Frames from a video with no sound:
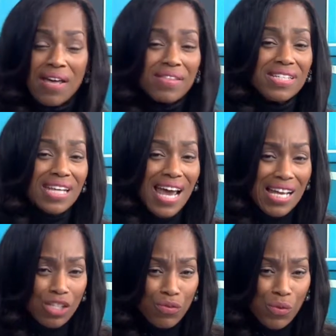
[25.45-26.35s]
The
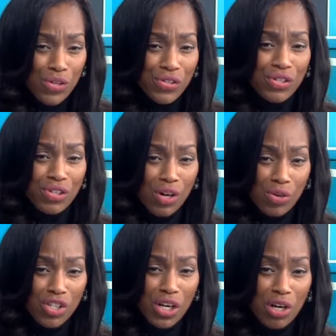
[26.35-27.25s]
task force is
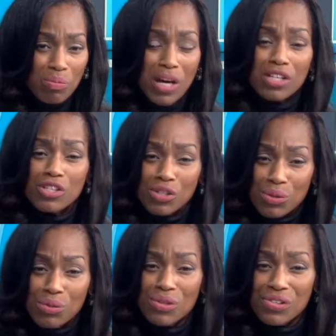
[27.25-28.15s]
co-chaired by
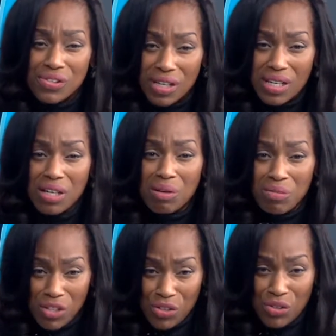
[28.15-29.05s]
two city
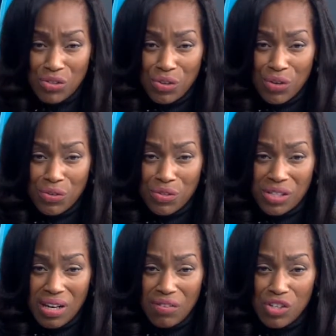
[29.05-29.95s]
commissioners. Arthur
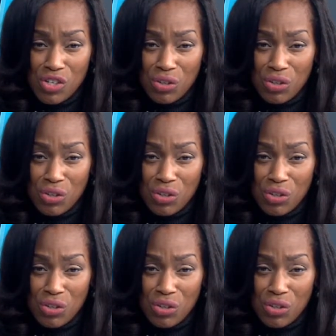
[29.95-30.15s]
C. Evans